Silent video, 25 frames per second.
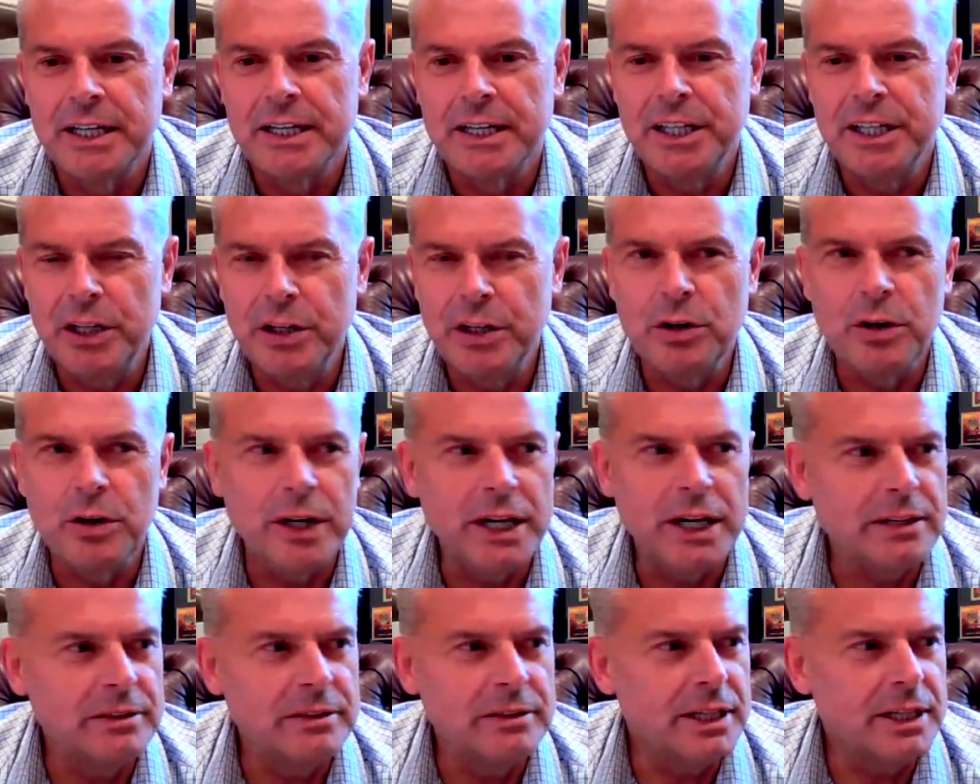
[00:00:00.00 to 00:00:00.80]
You know,
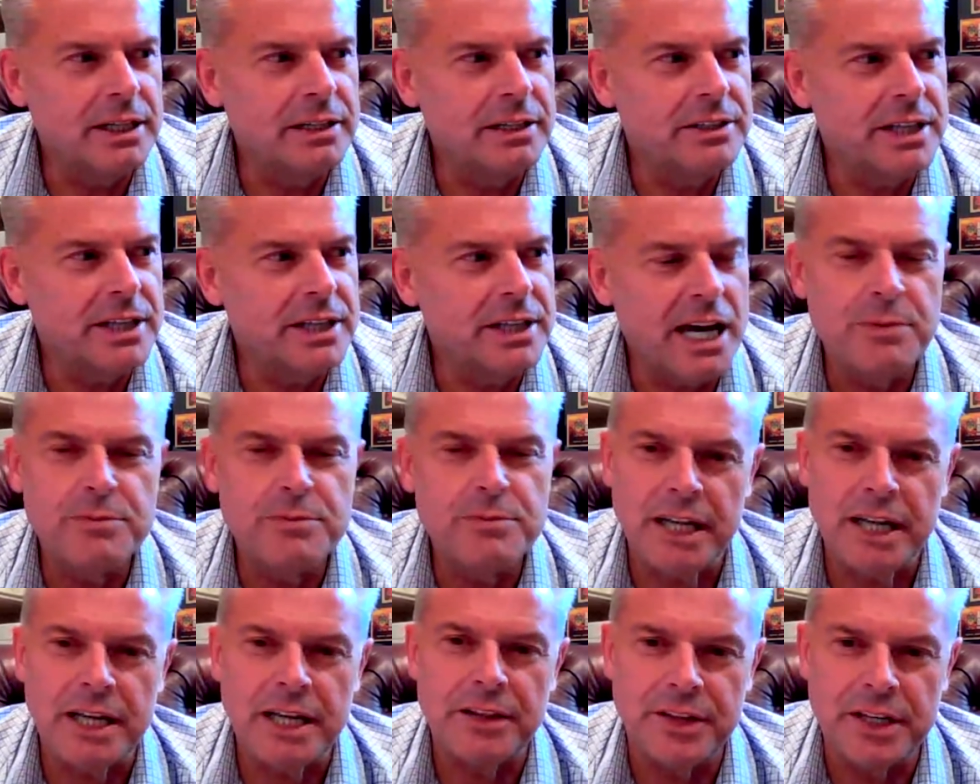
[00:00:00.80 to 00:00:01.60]
in times
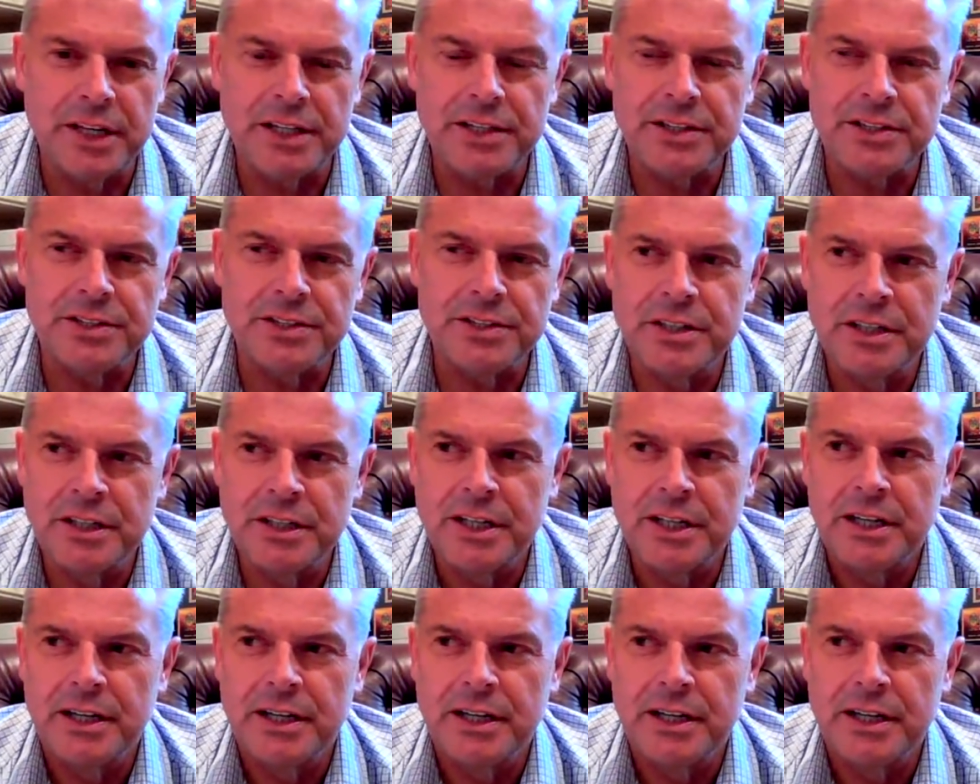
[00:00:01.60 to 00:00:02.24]
like this,